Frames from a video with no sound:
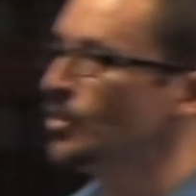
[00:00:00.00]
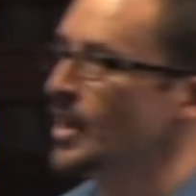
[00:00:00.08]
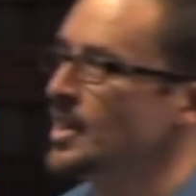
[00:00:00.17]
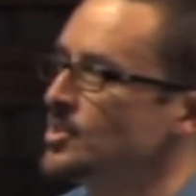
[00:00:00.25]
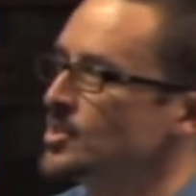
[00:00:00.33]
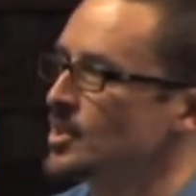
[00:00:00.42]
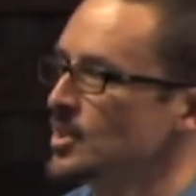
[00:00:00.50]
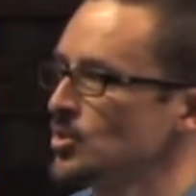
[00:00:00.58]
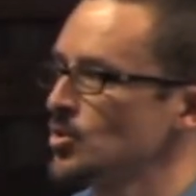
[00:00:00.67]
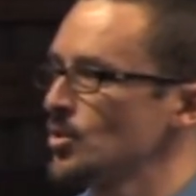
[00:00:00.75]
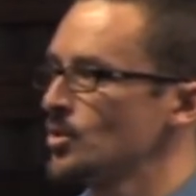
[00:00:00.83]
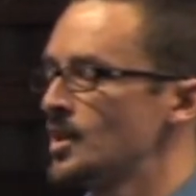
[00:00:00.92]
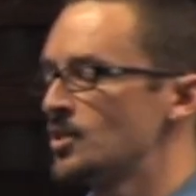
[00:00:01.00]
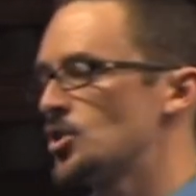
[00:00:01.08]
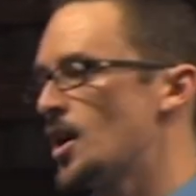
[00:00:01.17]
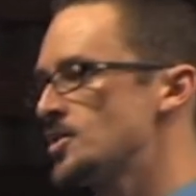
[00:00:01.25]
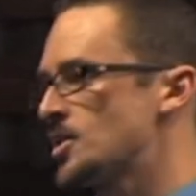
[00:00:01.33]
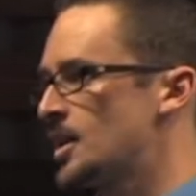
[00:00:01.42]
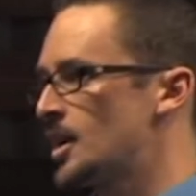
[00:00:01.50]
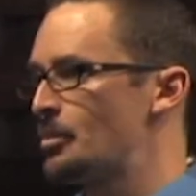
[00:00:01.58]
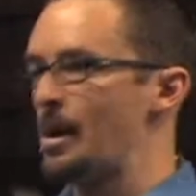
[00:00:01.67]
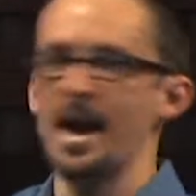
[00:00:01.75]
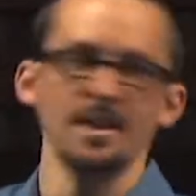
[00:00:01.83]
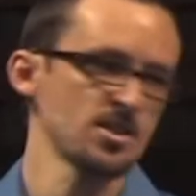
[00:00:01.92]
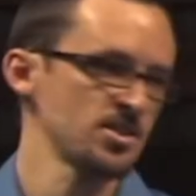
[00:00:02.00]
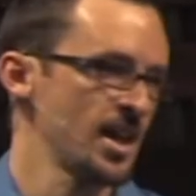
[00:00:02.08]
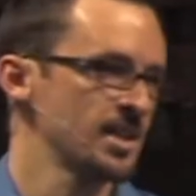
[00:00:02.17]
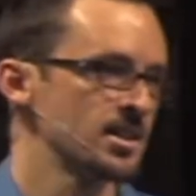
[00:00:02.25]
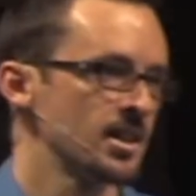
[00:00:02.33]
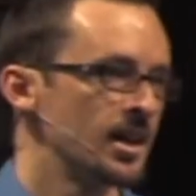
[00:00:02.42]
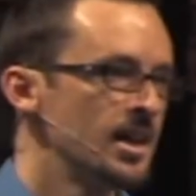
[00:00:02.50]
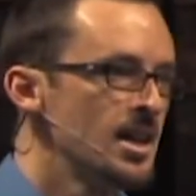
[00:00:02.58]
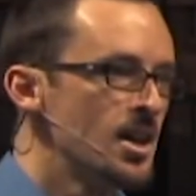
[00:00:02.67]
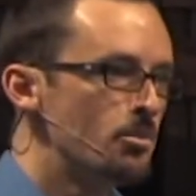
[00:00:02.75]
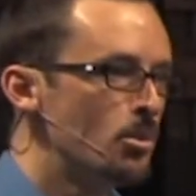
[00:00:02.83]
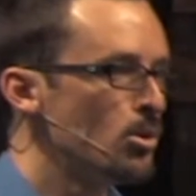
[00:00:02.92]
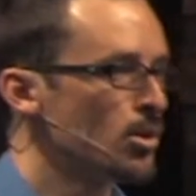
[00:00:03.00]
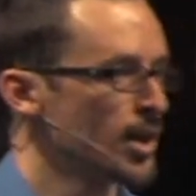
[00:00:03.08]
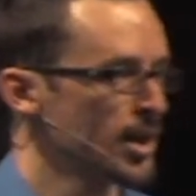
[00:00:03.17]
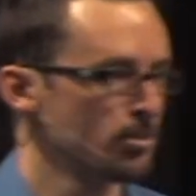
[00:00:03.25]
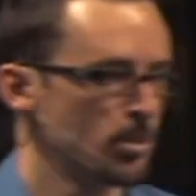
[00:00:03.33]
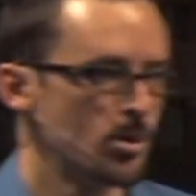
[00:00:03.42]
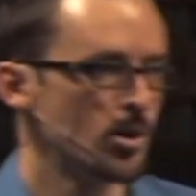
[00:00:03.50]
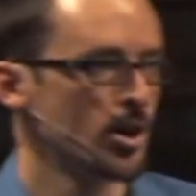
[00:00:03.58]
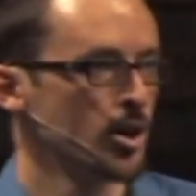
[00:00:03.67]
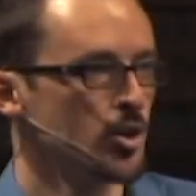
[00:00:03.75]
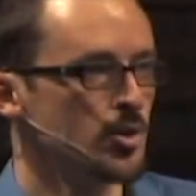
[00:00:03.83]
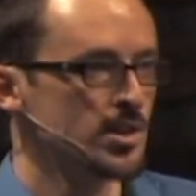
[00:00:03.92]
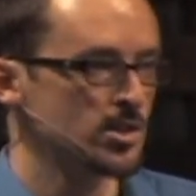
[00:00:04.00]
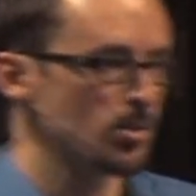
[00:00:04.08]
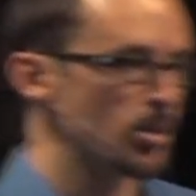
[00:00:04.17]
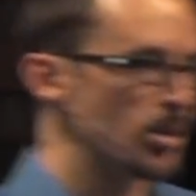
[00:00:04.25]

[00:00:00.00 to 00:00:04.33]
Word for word: of grace and truth. Now, John's going to unpack this idea more and more. Who is